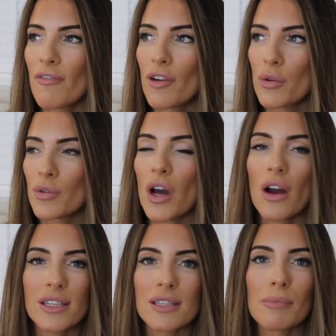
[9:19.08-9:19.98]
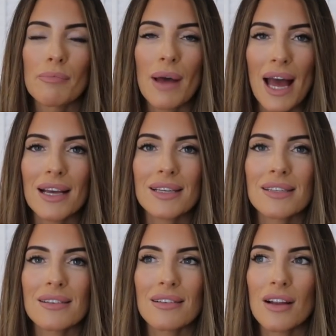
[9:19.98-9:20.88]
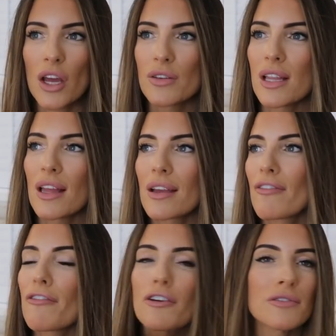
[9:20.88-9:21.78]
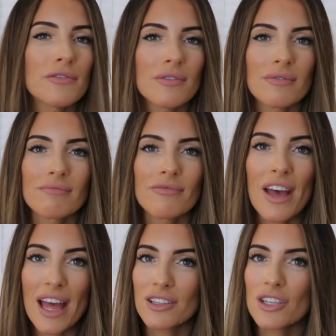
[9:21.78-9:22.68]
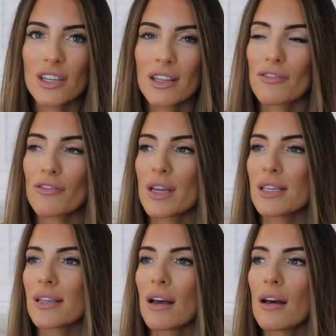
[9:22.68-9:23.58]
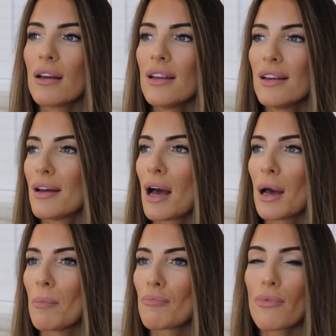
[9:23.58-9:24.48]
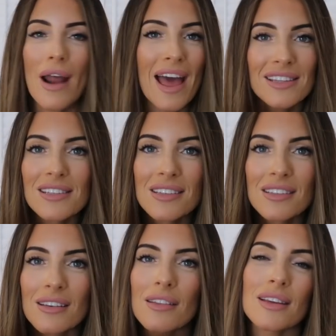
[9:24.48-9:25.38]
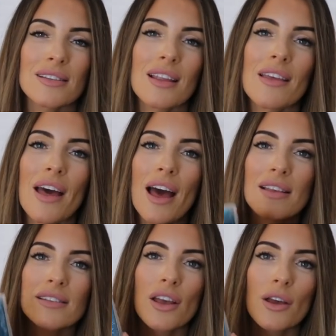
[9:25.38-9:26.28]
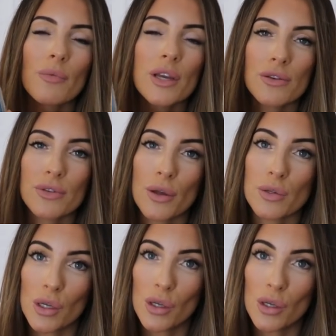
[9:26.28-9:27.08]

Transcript: food item bags, clothes like frozen veg in the freezer, bread, things like that. So we use those a